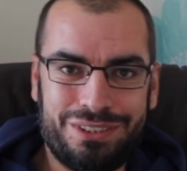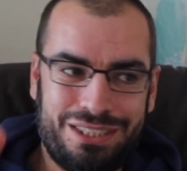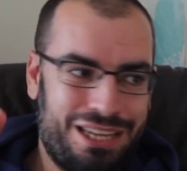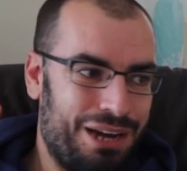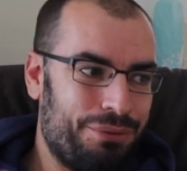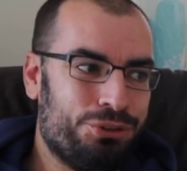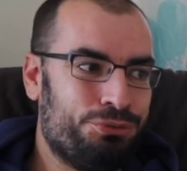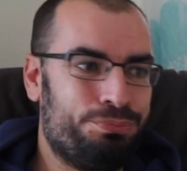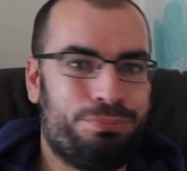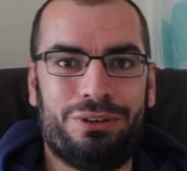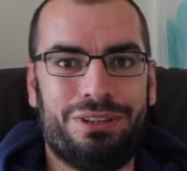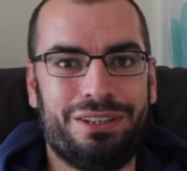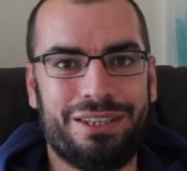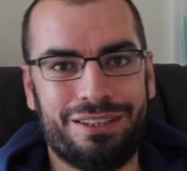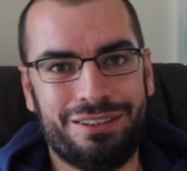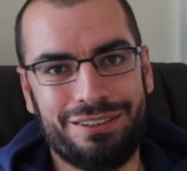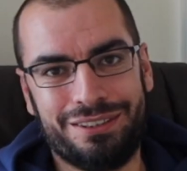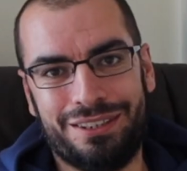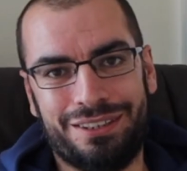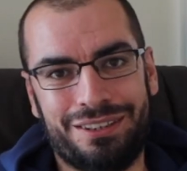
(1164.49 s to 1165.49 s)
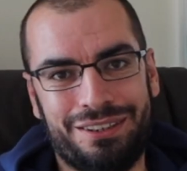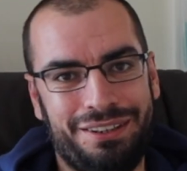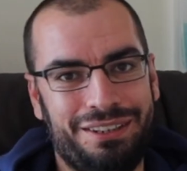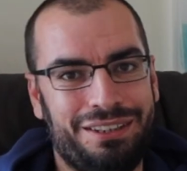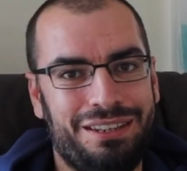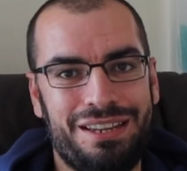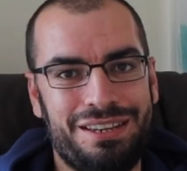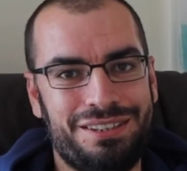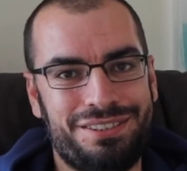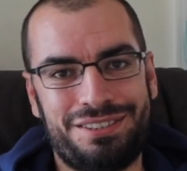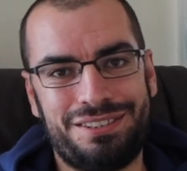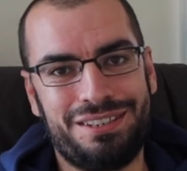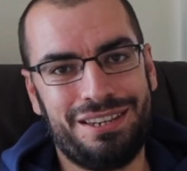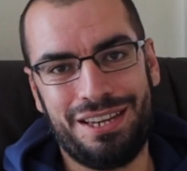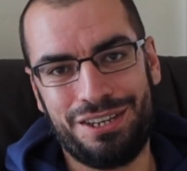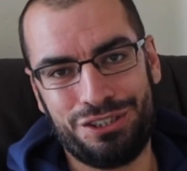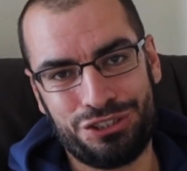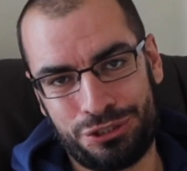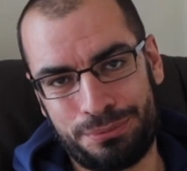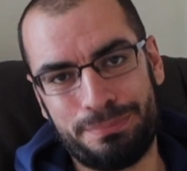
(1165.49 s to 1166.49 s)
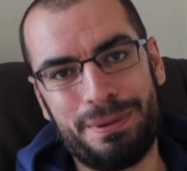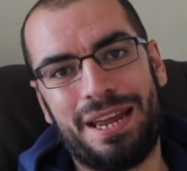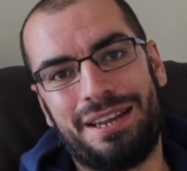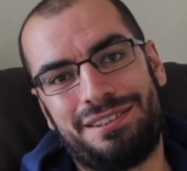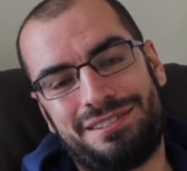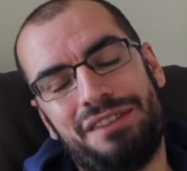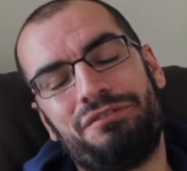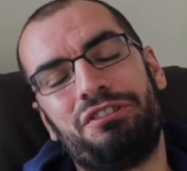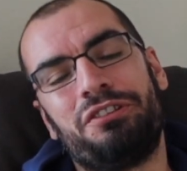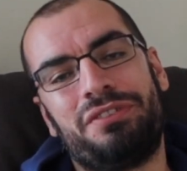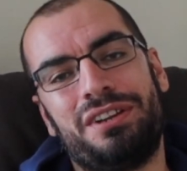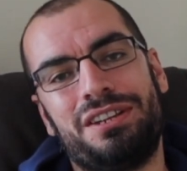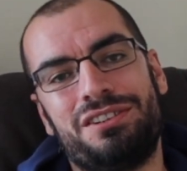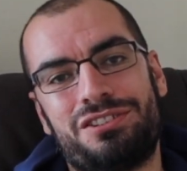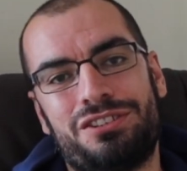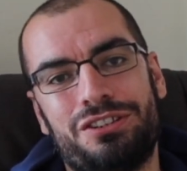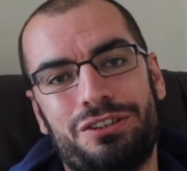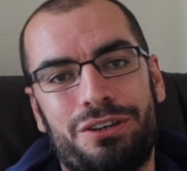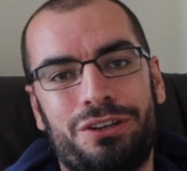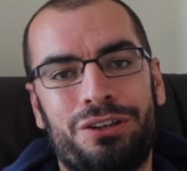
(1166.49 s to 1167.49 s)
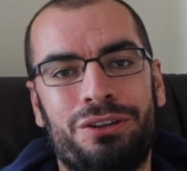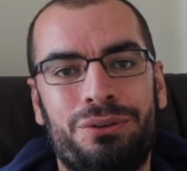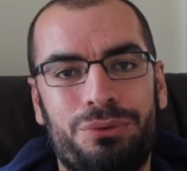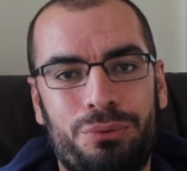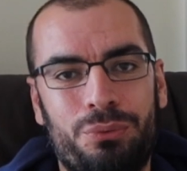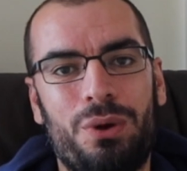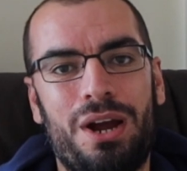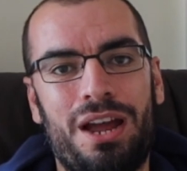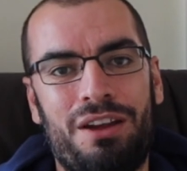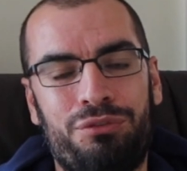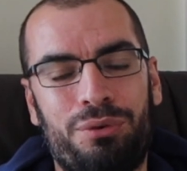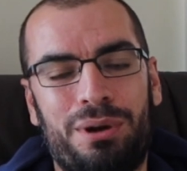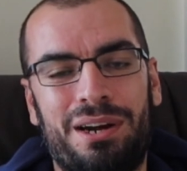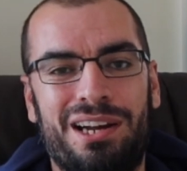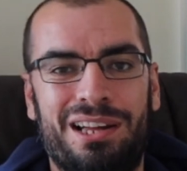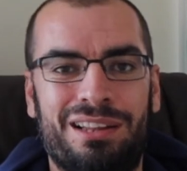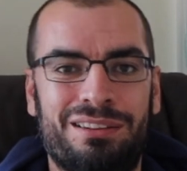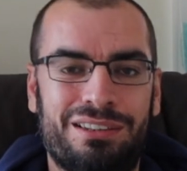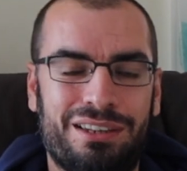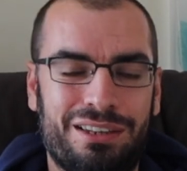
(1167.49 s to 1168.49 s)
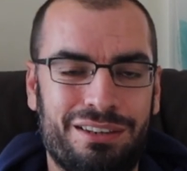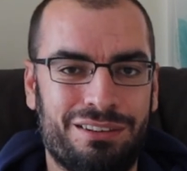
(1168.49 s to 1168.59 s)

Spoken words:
that was brilliant. It just makes everything so worthwhile,